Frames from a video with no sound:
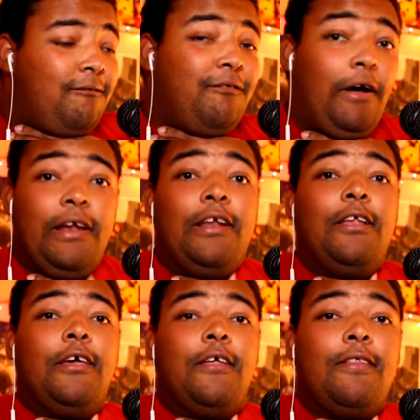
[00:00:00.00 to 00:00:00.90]
and it was
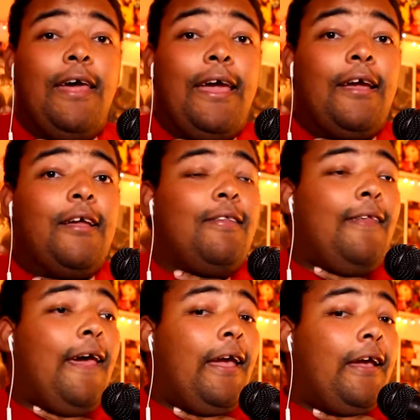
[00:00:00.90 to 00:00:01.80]

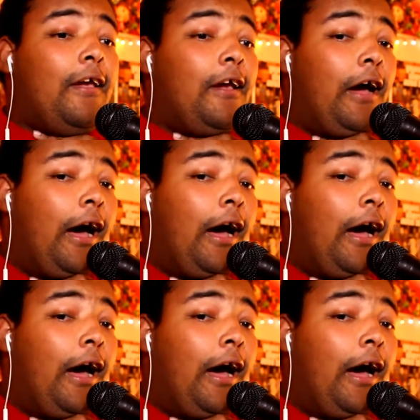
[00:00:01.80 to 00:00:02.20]
it was.